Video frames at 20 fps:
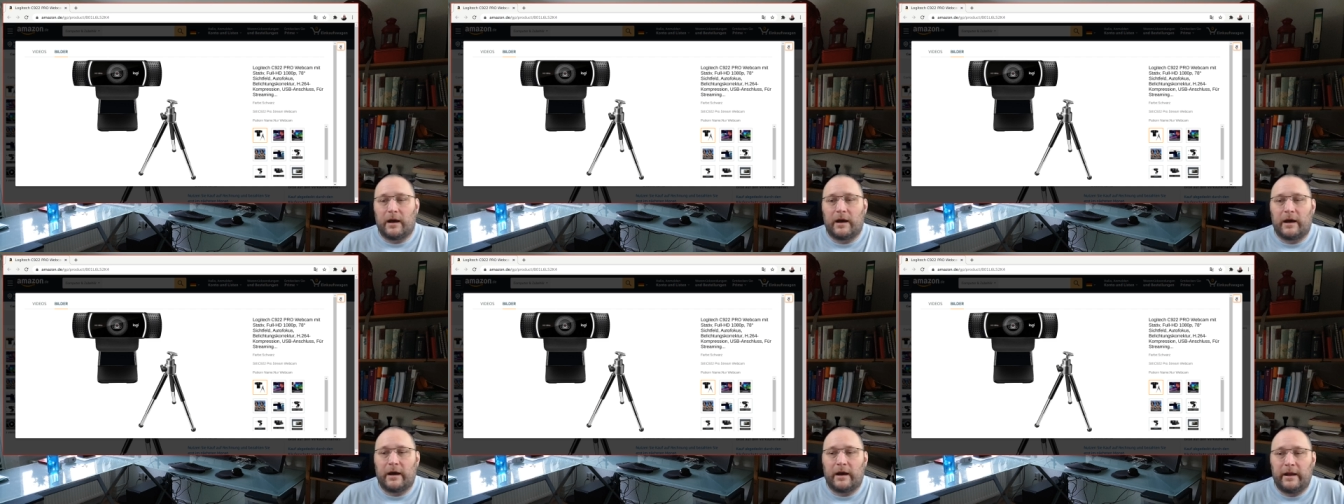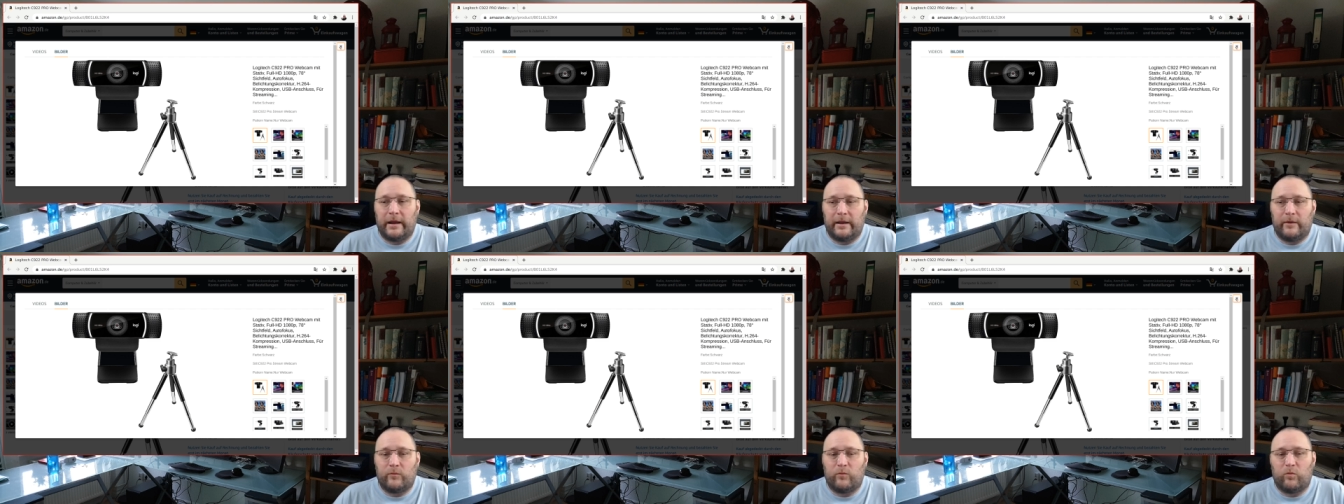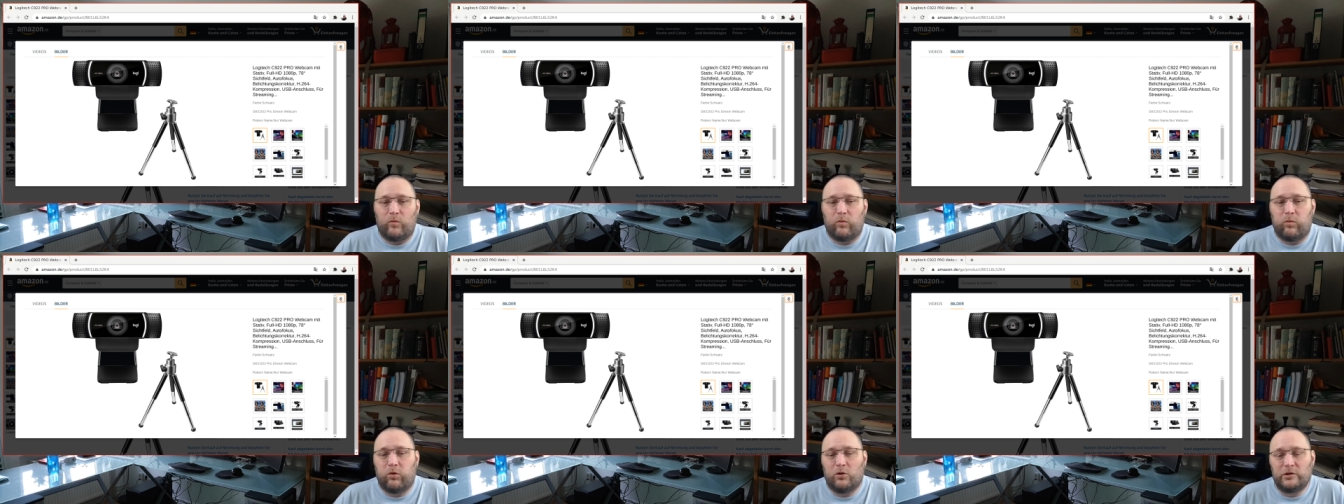I
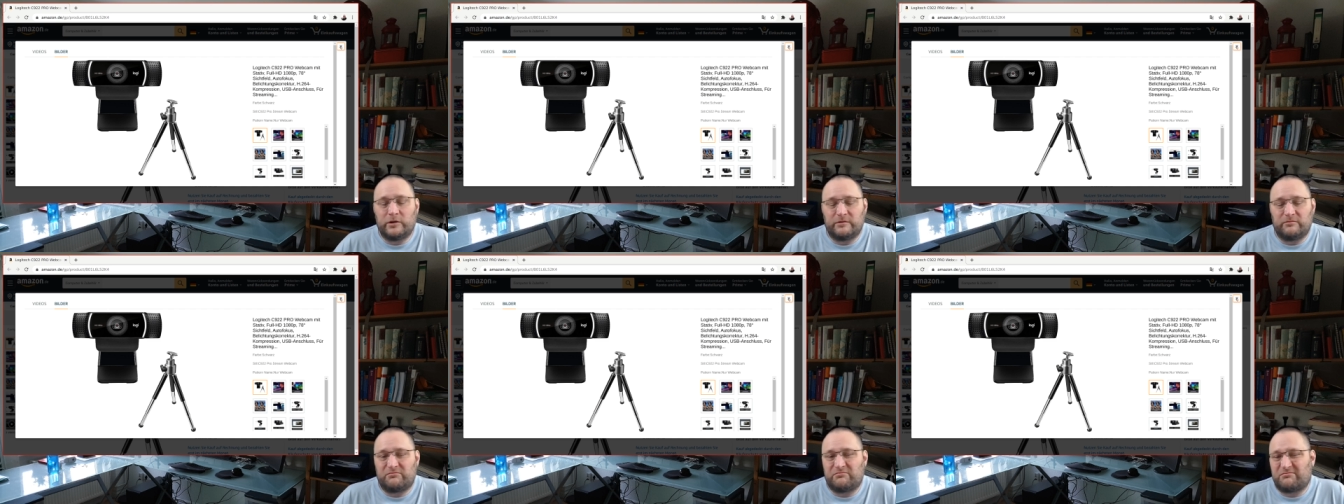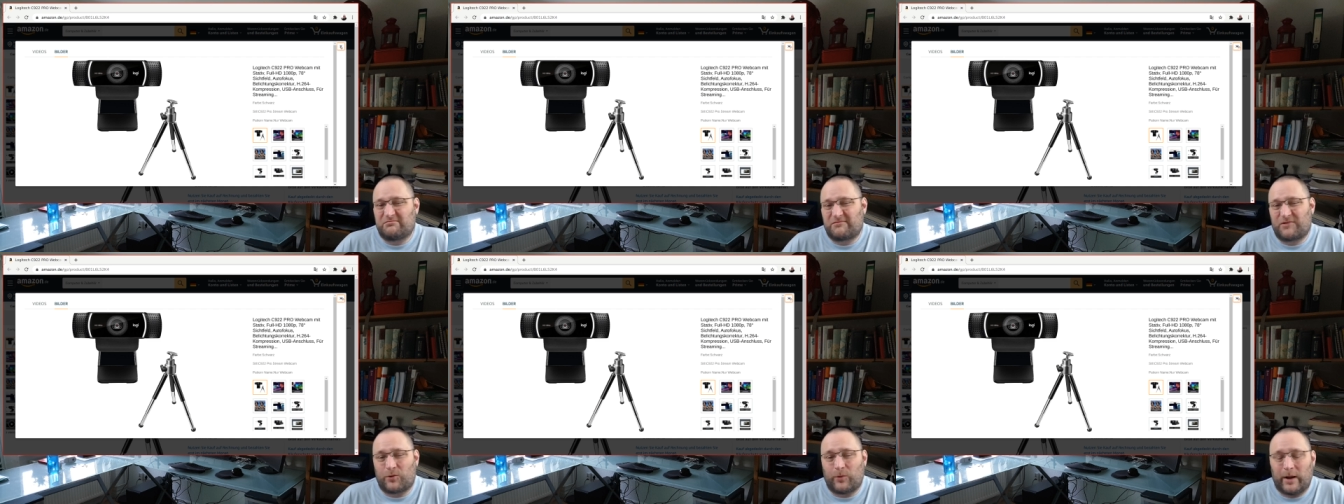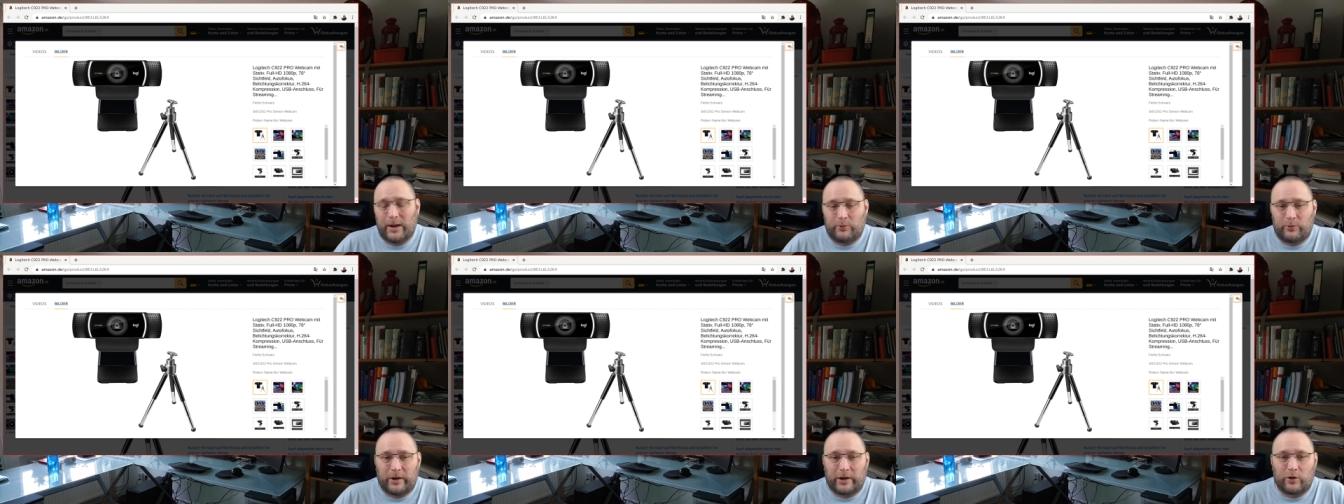wouldn't
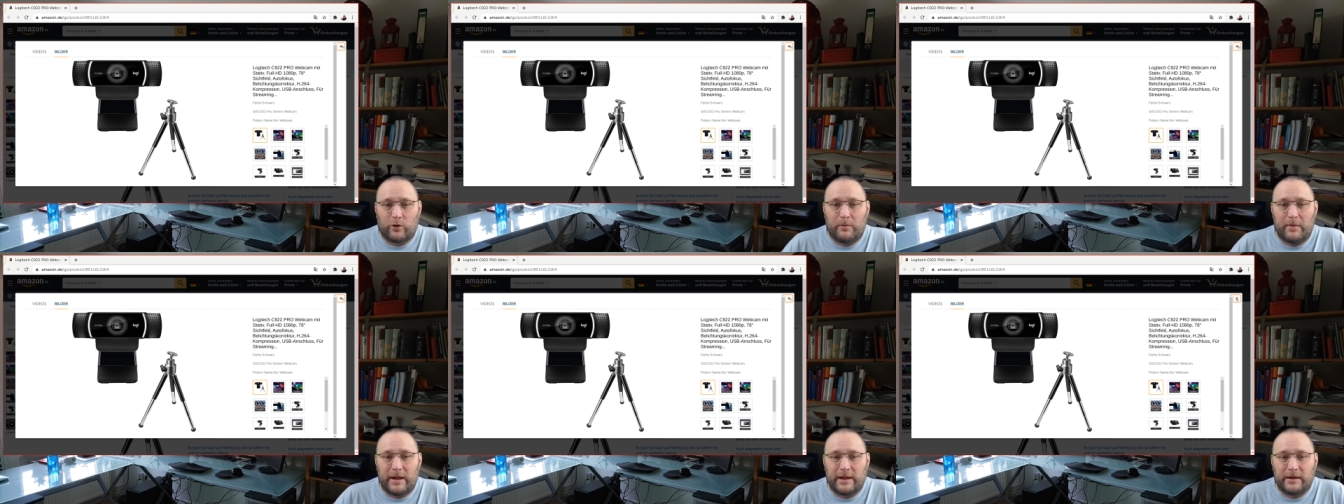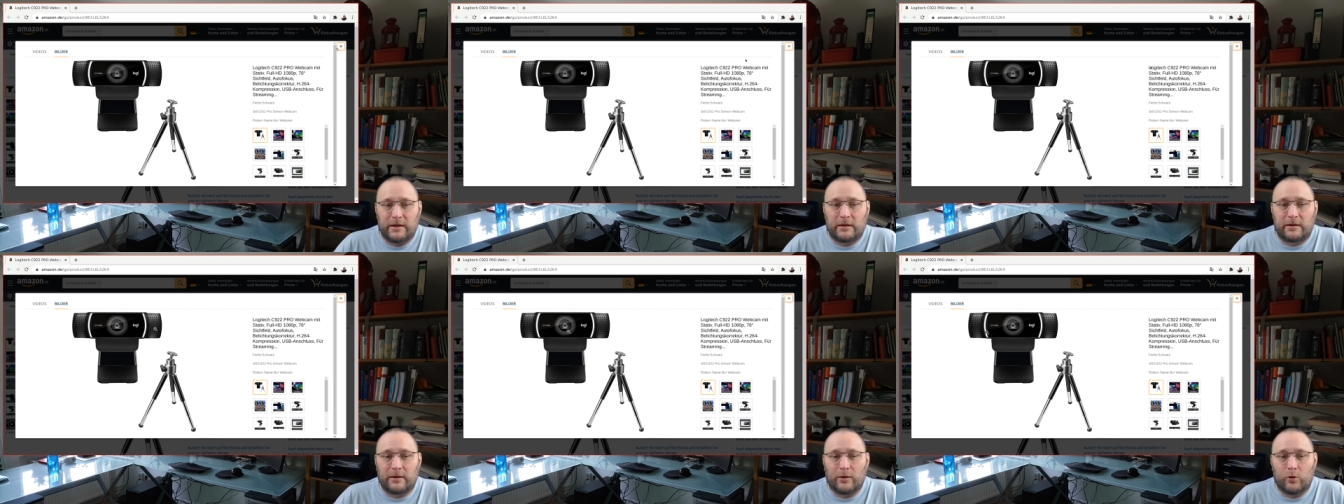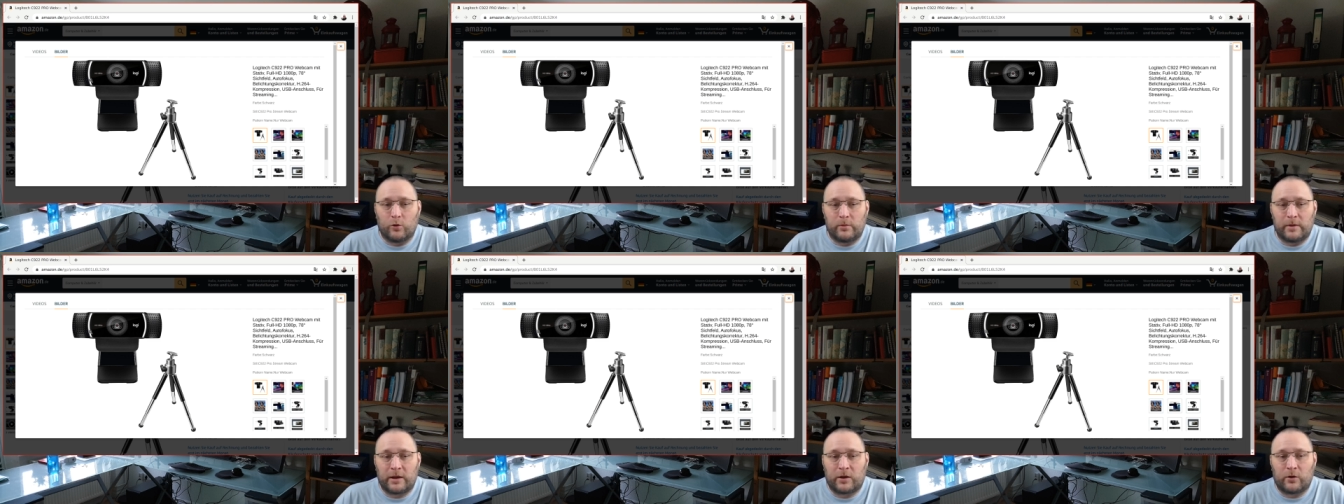quite recommend it
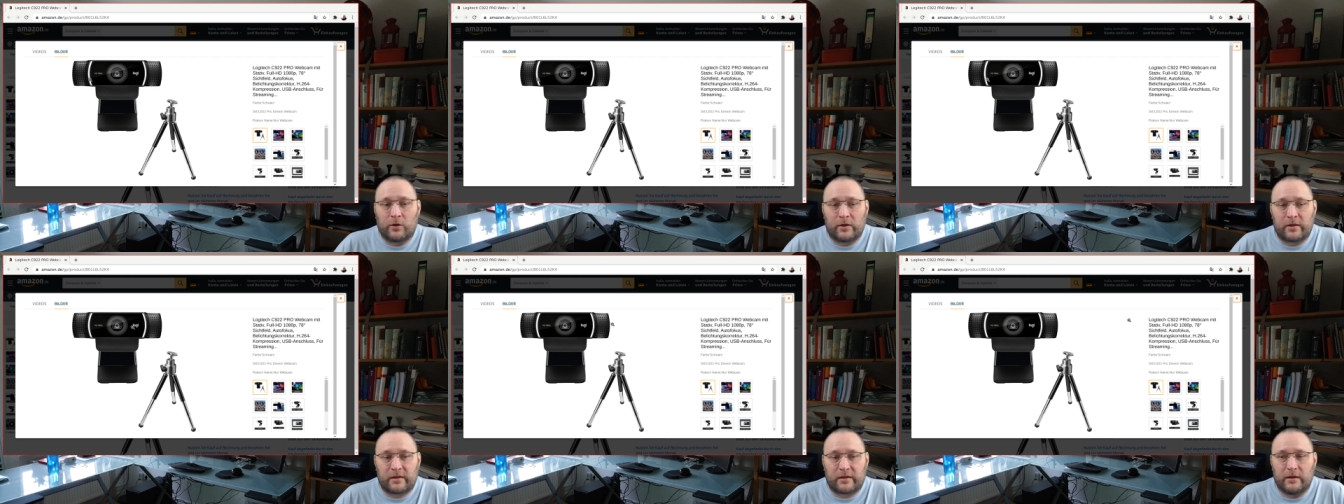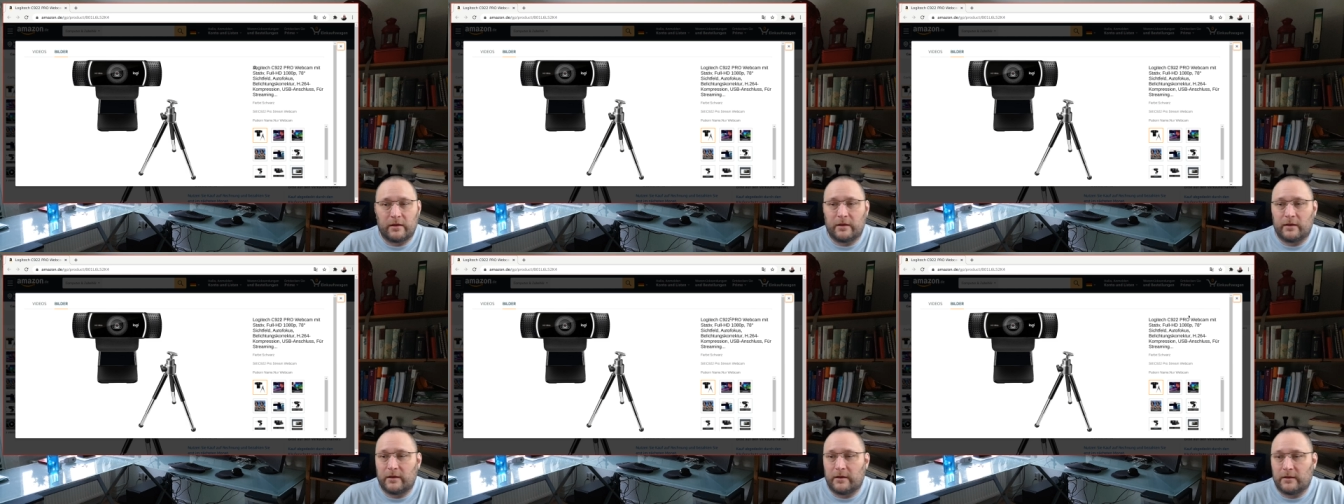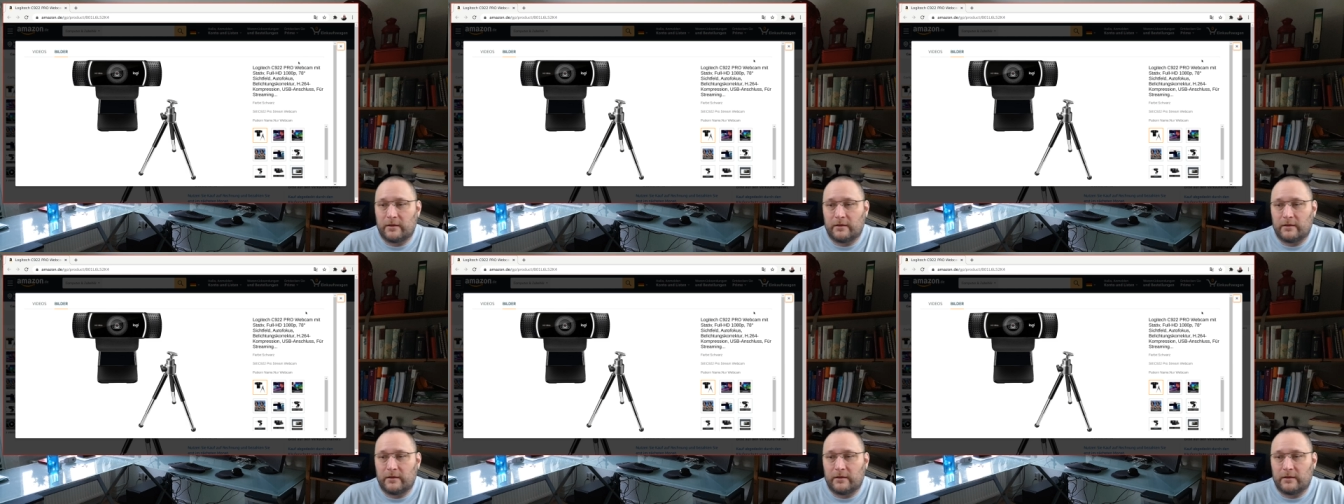though because the